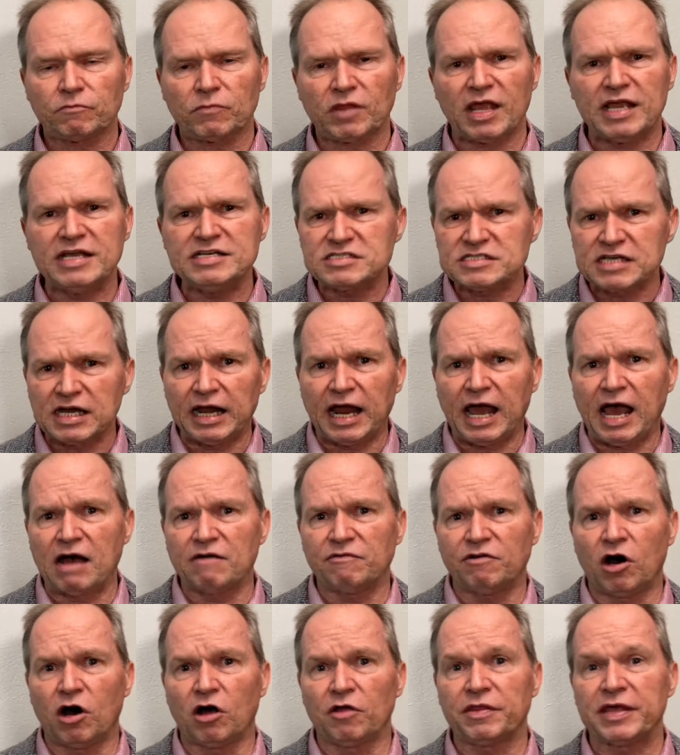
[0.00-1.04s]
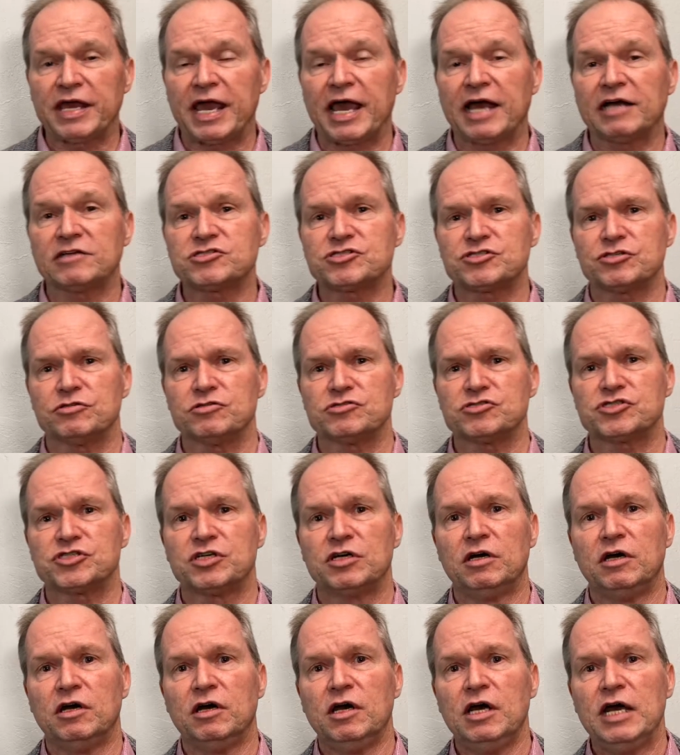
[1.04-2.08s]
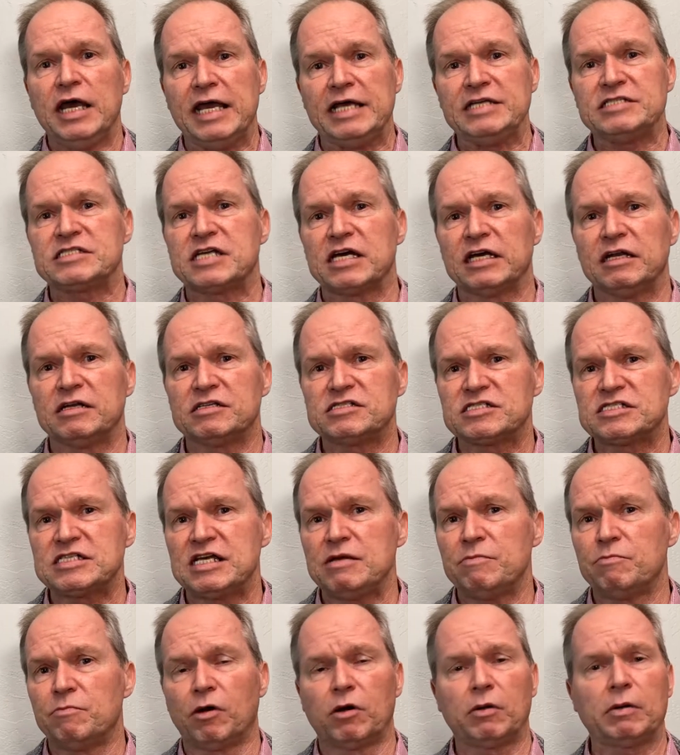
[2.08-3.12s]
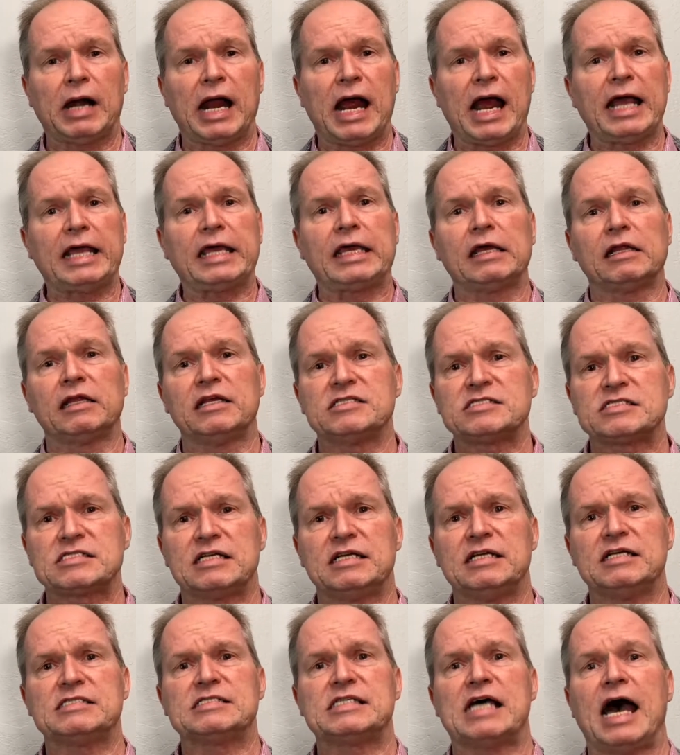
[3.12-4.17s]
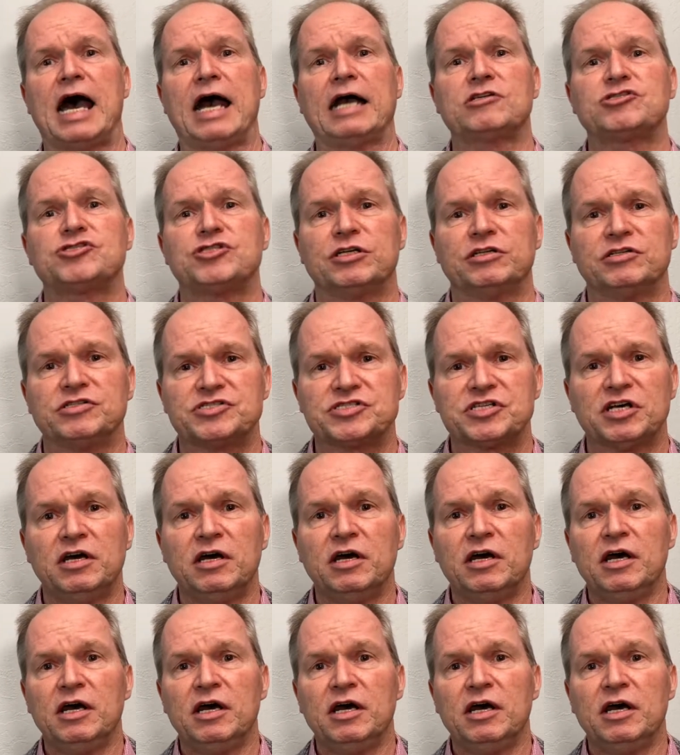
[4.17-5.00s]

He's going to have all the answers. He's going to seem miraculous in his actions.